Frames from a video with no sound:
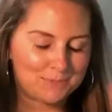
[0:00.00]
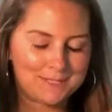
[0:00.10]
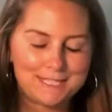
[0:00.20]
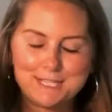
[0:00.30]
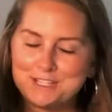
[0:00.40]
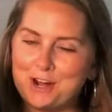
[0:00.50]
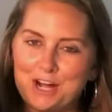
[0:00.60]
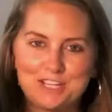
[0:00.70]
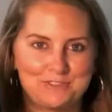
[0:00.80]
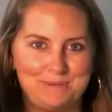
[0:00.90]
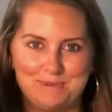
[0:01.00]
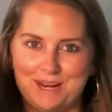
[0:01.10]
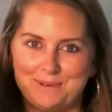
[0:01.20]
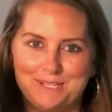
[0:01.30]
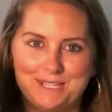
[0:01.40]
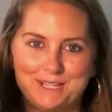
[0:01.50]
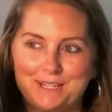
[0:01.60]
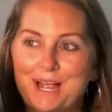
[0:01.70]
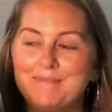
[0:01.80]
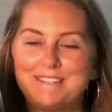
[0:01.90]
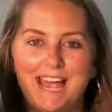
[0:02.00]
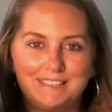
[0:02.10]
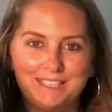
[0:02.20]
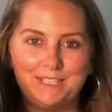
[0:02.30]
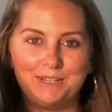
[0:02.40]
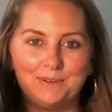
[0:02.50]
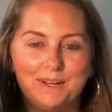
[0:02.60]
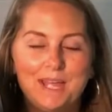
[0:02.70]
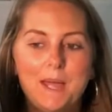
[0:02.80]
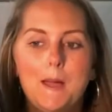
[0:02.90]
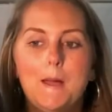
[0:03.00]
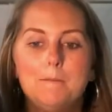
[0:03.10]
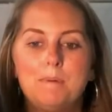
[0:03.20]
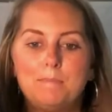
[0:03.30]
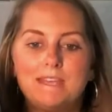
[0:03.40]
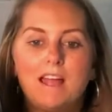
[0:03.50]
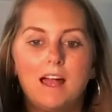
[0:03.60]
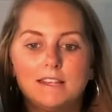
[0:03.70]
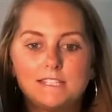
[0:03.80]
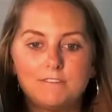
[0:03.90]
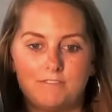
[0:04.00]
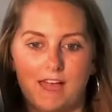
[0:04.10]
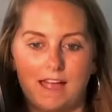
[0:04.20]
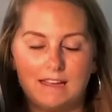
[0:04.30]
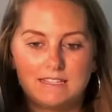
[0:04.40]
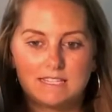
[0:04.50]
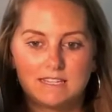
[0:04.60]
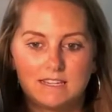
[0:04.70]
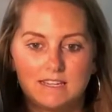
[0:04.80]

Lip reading: wasn't in the cards for me when I was younger. I'm telling you. But because of that,